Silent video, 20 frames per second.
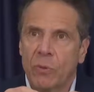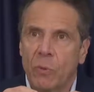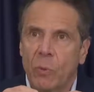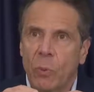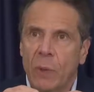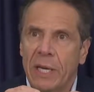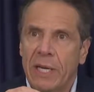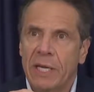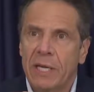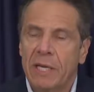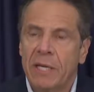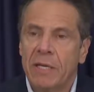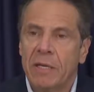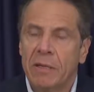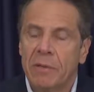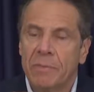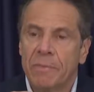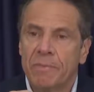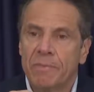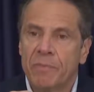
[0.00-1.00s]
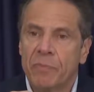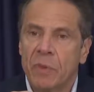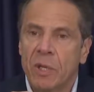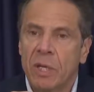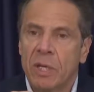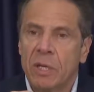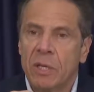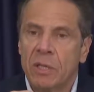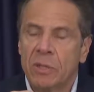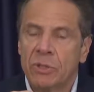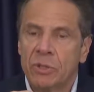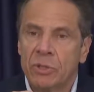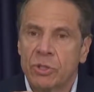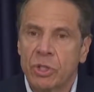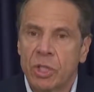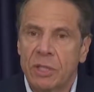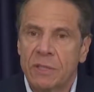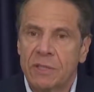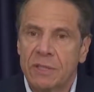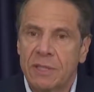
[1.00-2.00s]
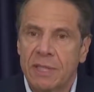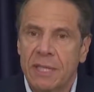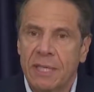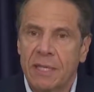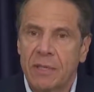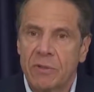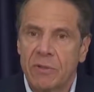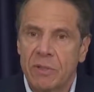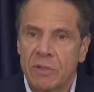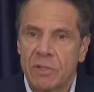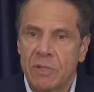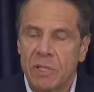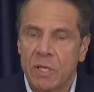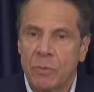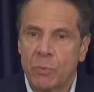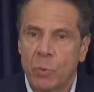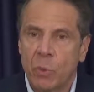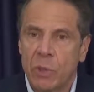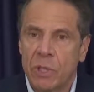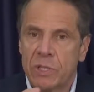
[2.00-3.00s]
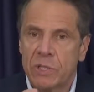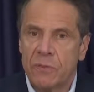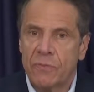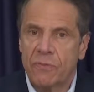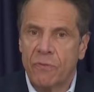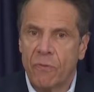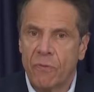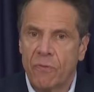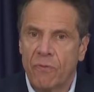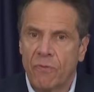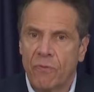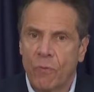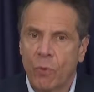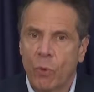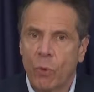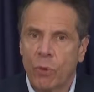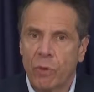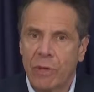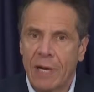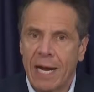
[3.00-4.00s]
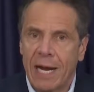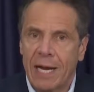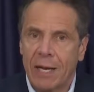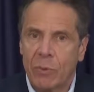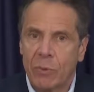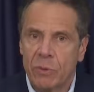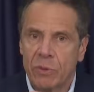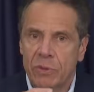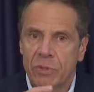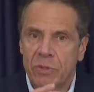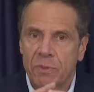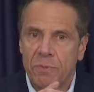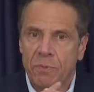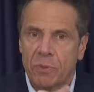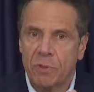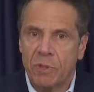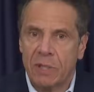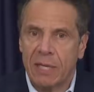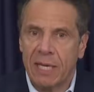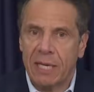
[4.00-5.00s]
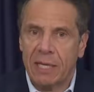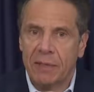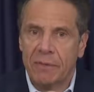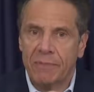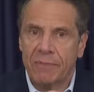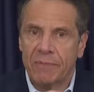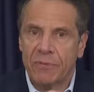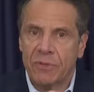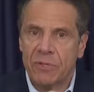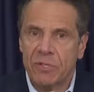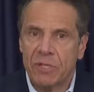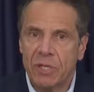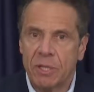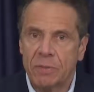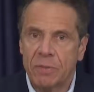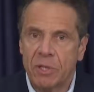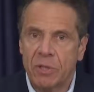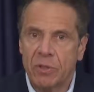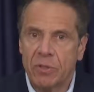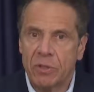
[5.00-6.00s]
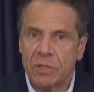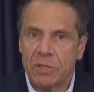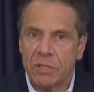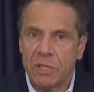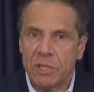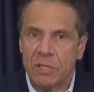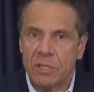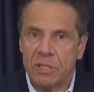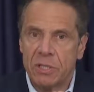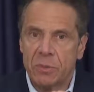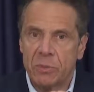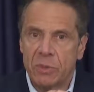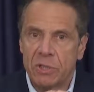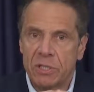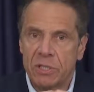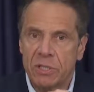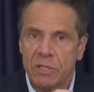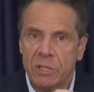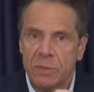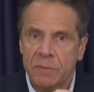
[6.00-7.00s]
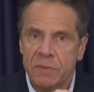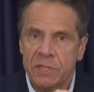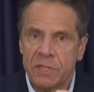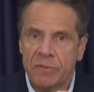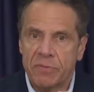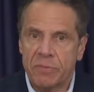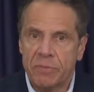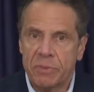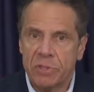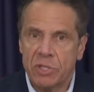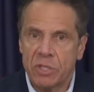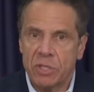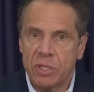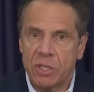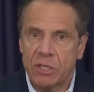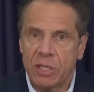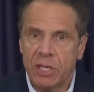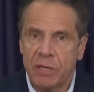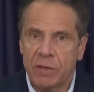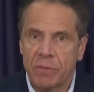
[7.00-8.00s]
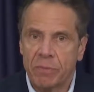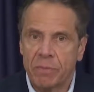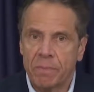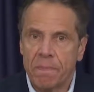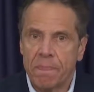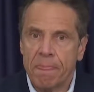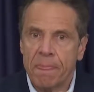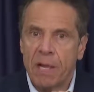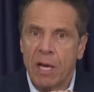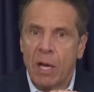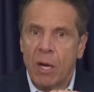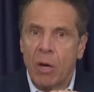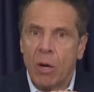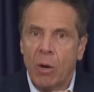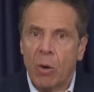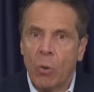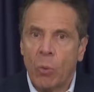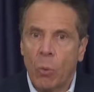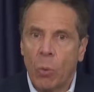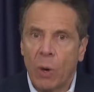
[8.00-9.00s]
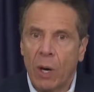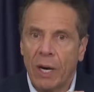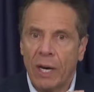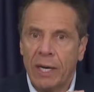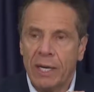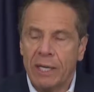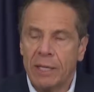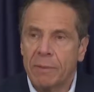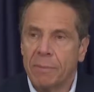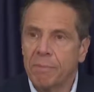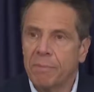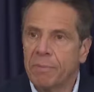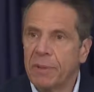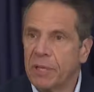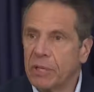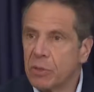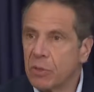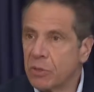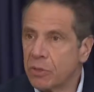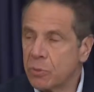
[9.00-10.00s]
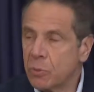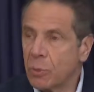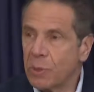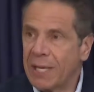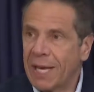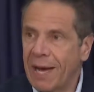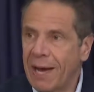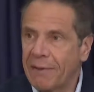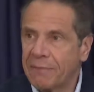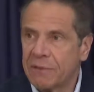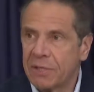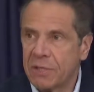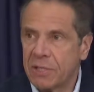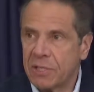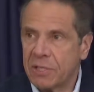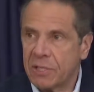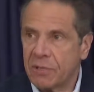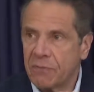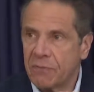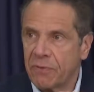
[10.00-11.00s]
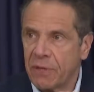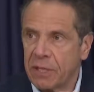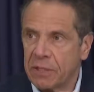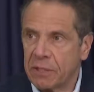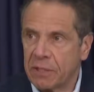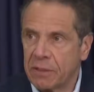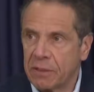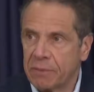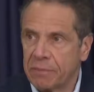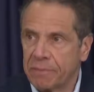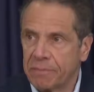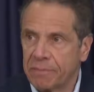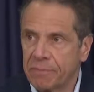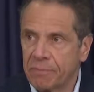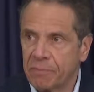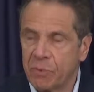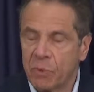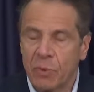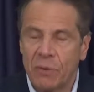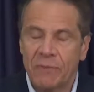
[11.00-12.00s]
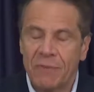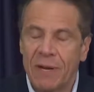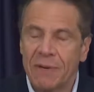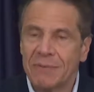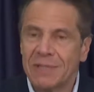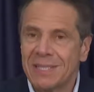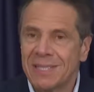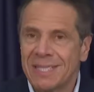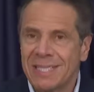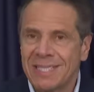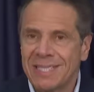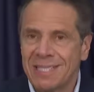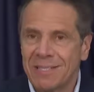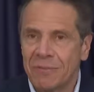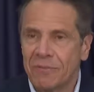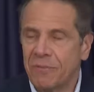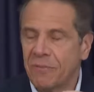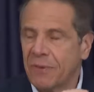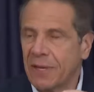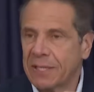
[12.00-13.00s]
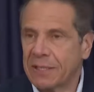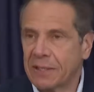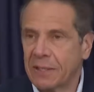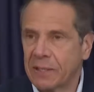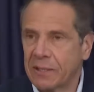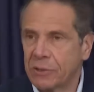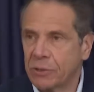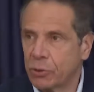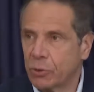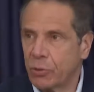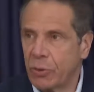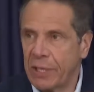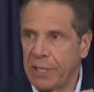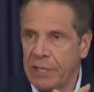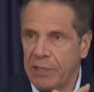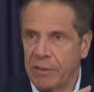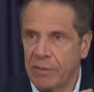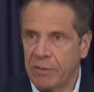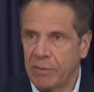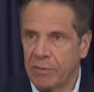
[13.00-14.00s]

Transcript: We shut down the subways for 4 hours per night. First time the New York City subway system has ever been shut down. Why? Because we have to disinfect it. We've never disinfected a train.